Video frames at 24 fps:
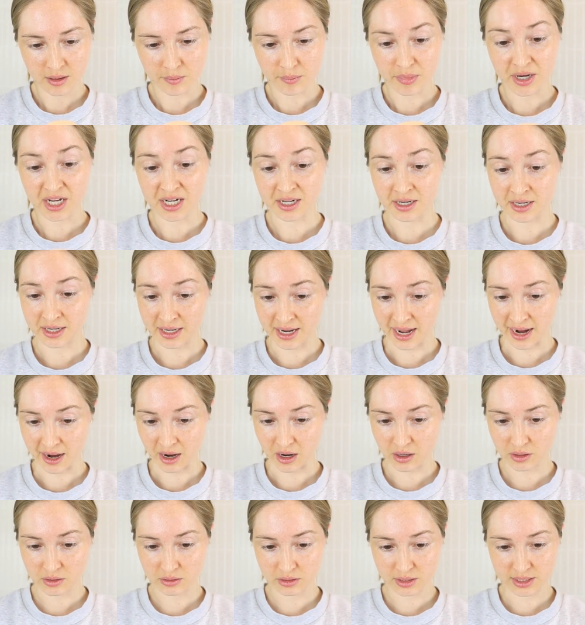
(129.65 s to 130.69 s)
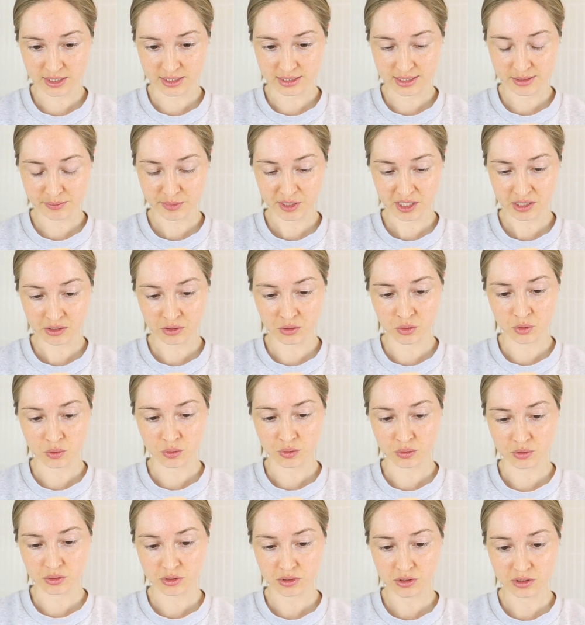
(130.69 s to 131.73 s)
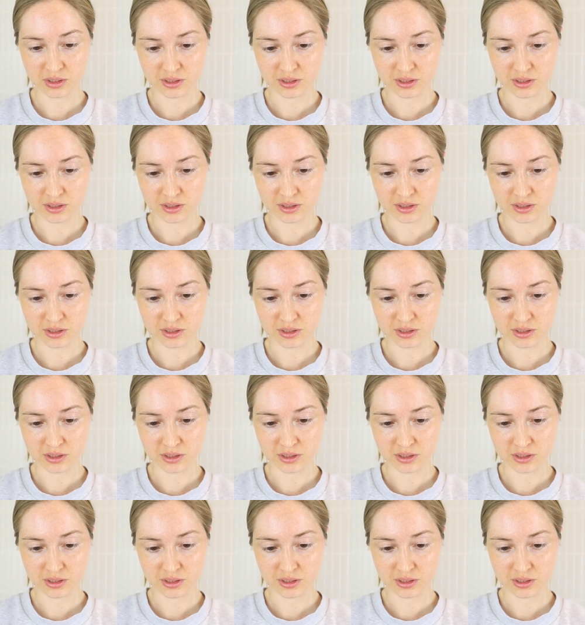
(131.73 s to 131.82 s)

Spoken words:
but now it's being called